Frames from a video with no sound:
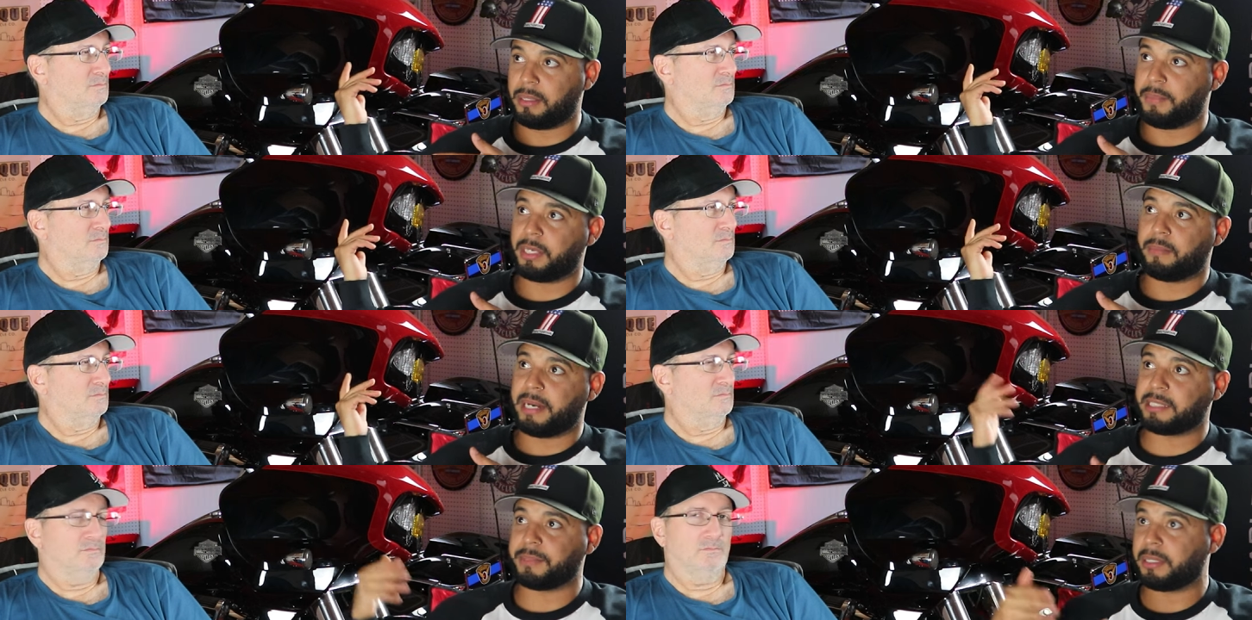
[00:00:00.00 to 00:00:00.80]
Speaker 1: the bigger
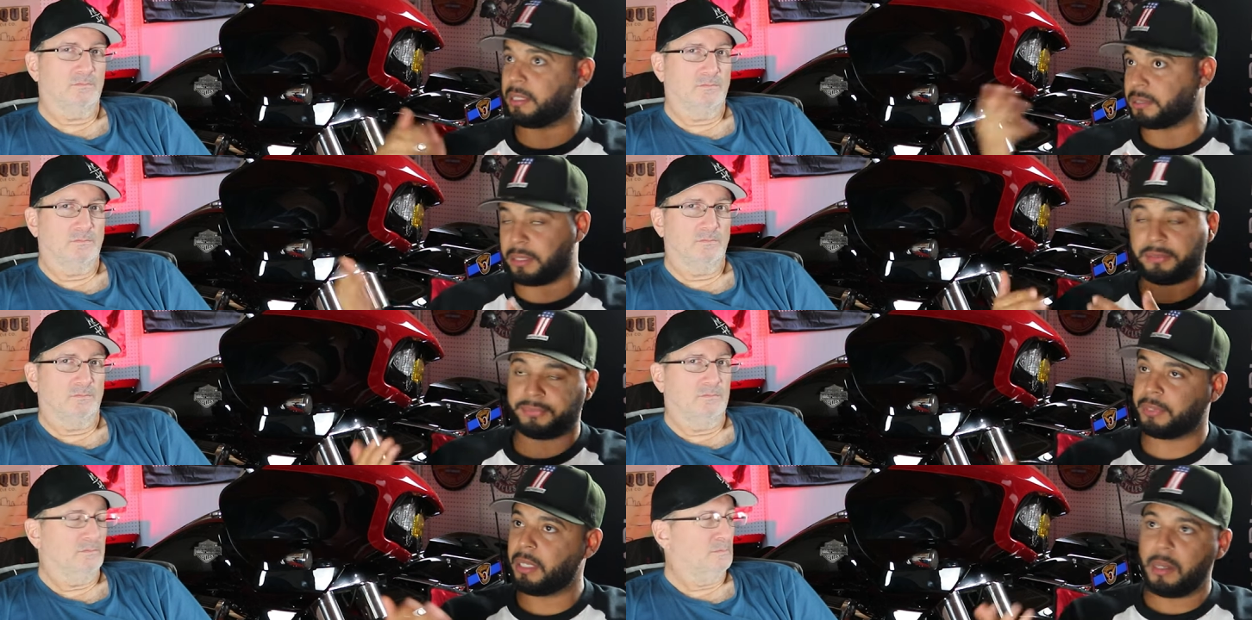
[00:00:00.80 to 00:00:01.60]
bikes because of
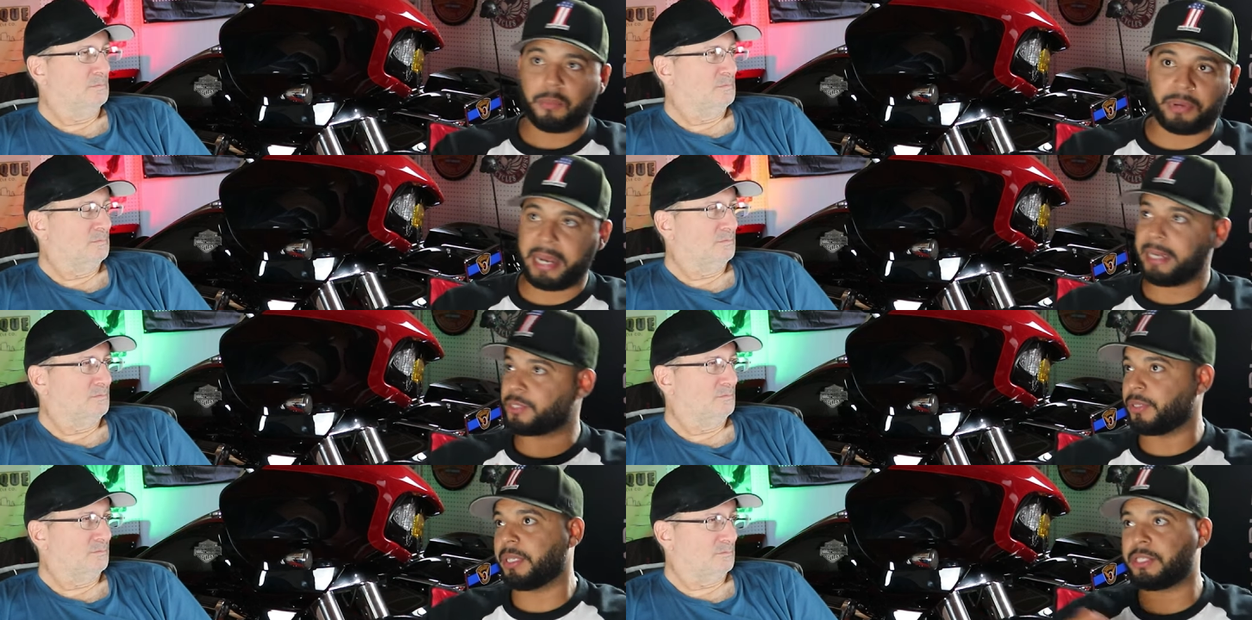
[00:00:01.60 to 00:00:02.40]

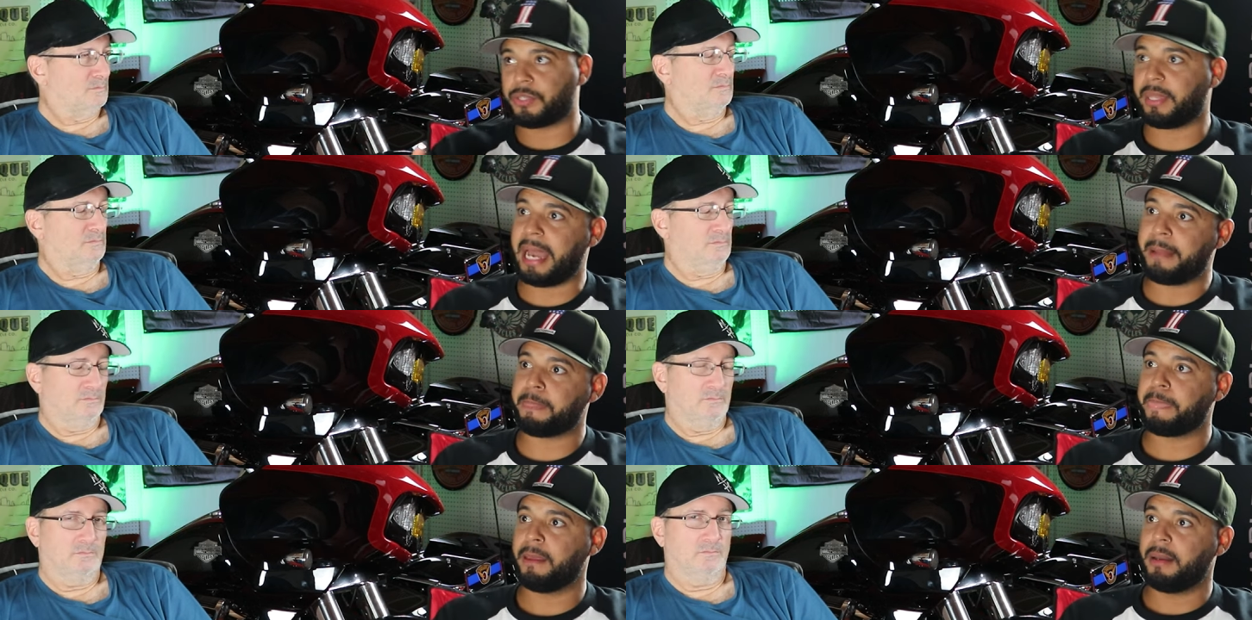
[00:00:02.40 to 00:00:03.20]
price or this mm-hmm. or
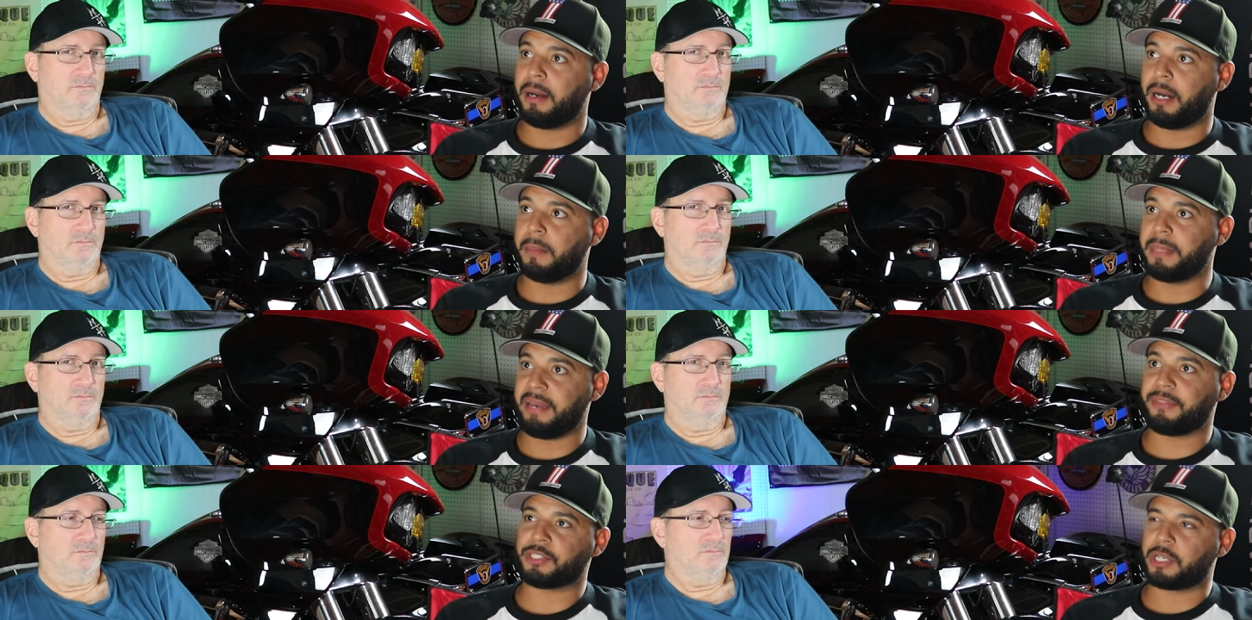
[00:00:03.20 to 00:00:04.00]
that, um,
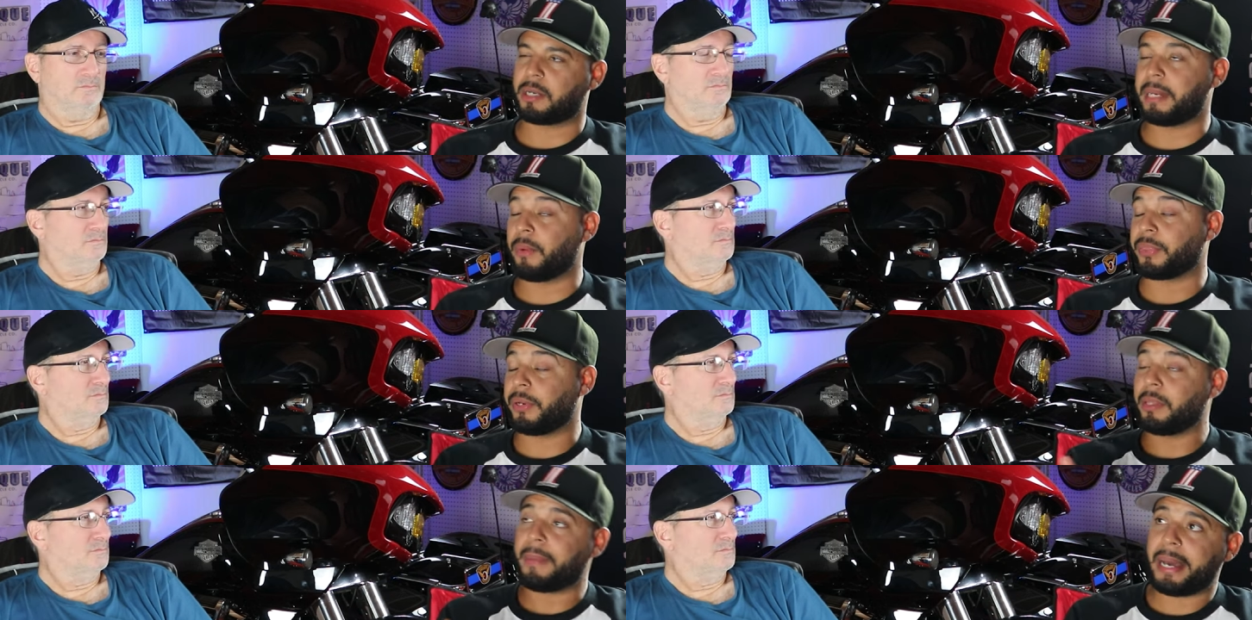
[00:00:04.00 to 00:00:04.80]
if they start coming out with
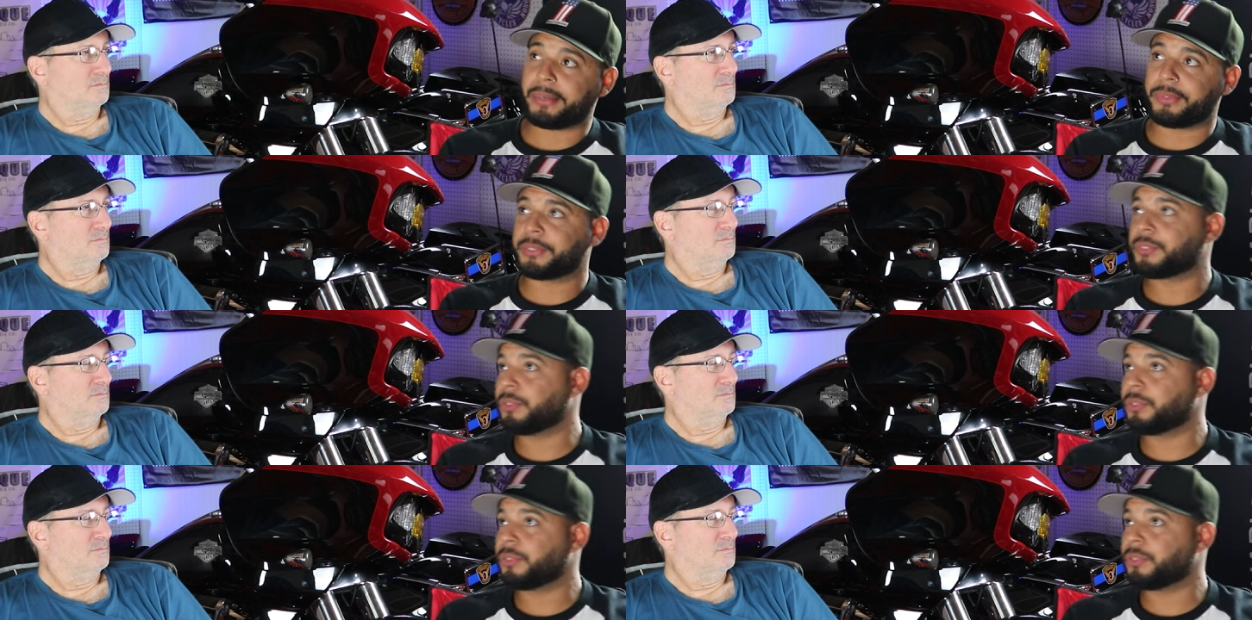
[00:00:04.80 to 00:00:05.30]
another model or